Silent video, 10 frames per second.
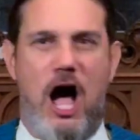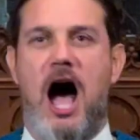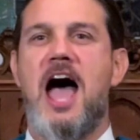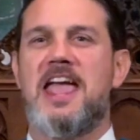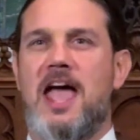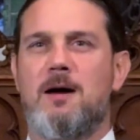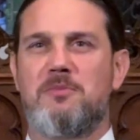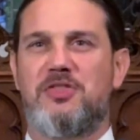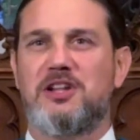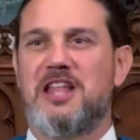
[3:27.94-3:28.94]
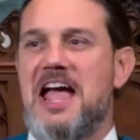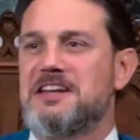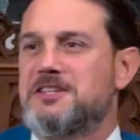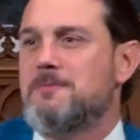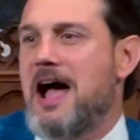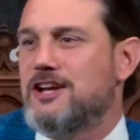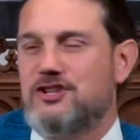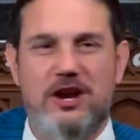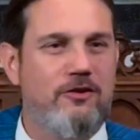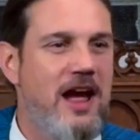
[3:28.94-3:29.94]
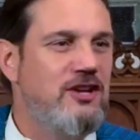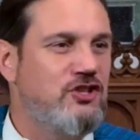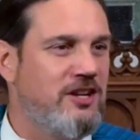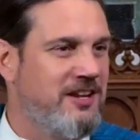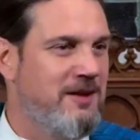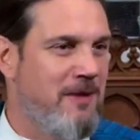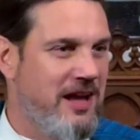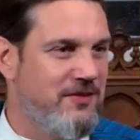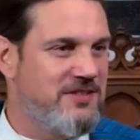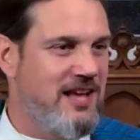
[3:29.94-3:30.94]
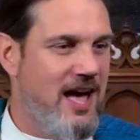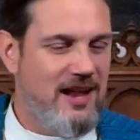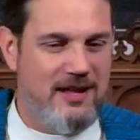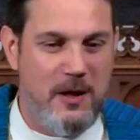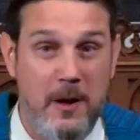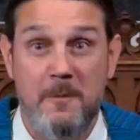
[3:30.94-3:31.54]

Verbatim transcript: "I am the light to my generation," he might have said.